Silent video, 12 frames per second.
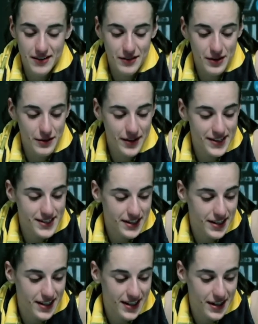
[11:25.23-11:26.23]
I have no
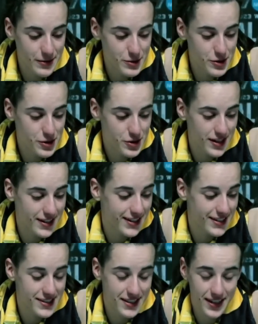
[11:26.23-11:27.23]
idea. I was just trying
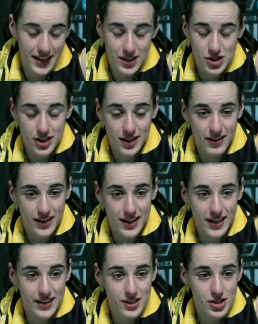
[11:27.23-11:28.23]
to get to the handshake
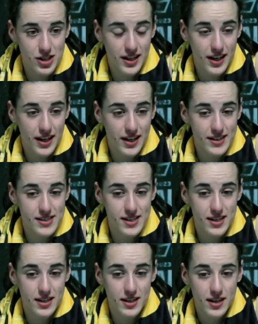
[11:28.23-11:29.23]
line and shake
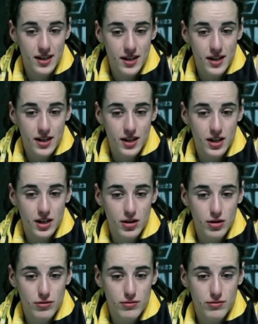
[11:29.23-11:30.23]
hands and, you
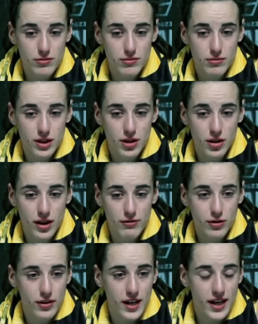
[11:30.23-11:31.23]
know, be
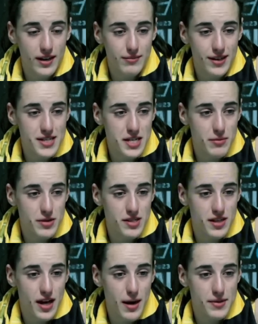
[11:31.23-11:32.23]
grateful that my team
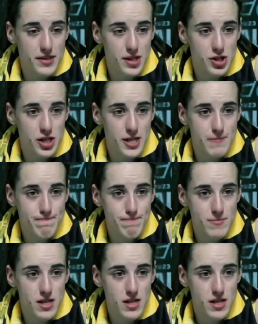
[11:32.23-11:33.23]
was in that position.
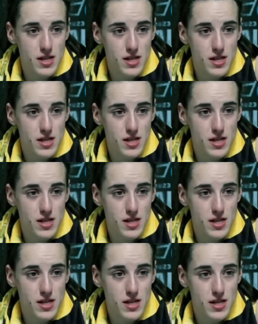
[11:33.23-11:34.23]

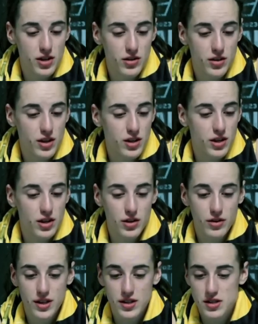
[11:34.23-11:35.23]
You know, that's all you can
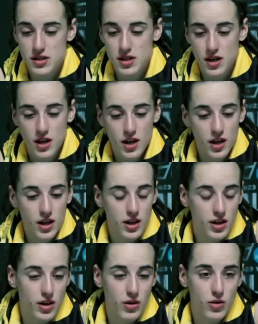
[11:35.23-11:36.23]
do is,
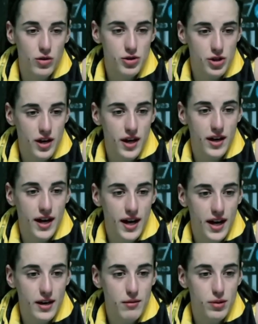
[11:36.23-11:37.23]
you know, hold your head
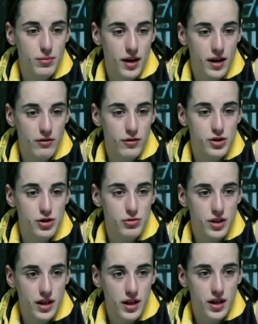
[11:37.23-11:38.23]
high, be proud of
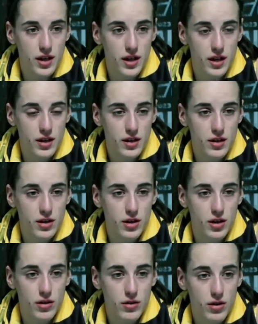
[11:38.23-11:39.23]
what you did, and,
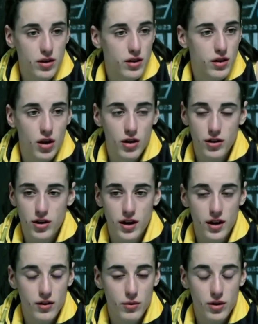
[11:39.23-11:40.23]
you know, all the
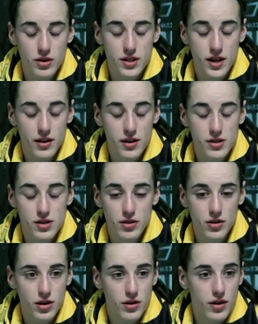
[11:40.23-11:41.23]
credit in the world to LSU.